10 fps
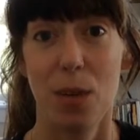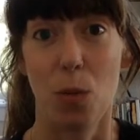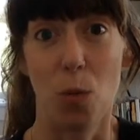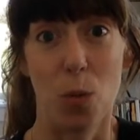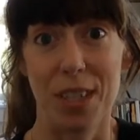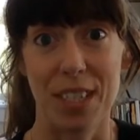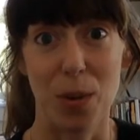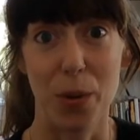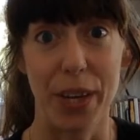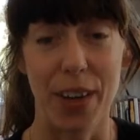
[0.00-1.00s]
wasn't
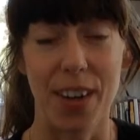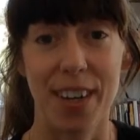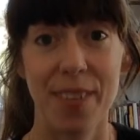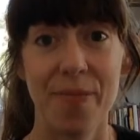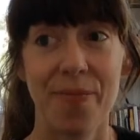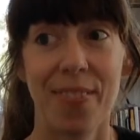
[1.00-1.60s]
holding on.